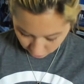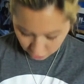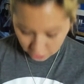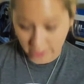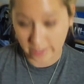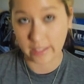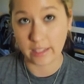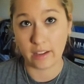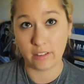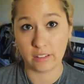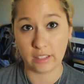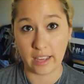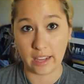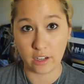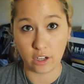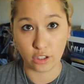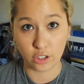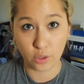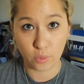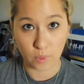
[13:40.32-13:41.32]
you can check out
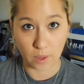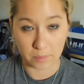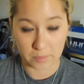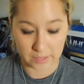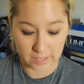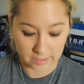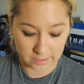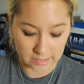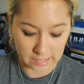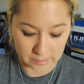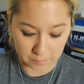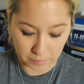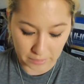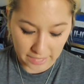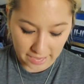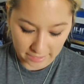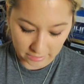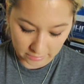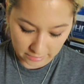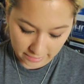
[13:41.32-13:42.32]
that on their website. So that's
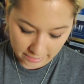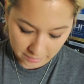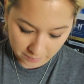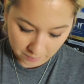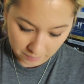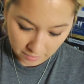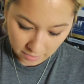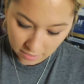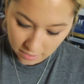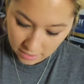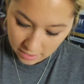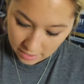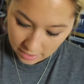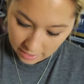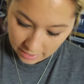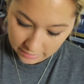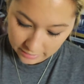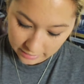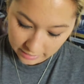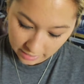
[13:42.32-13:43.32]
Black Light.
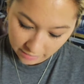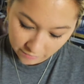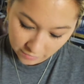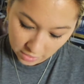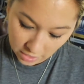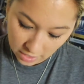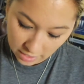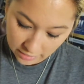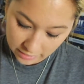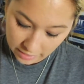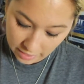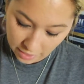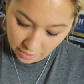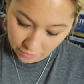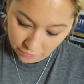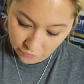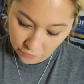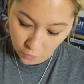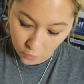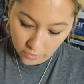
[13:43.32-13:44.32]
And then I've got
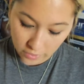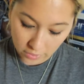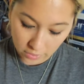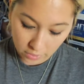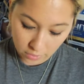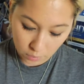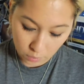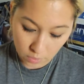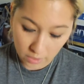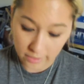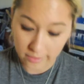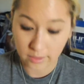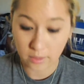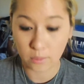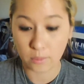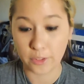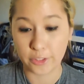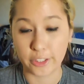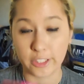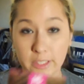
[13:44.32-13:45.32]
a foil one,
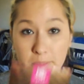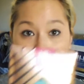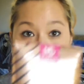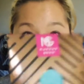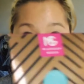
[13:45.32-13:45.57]
which is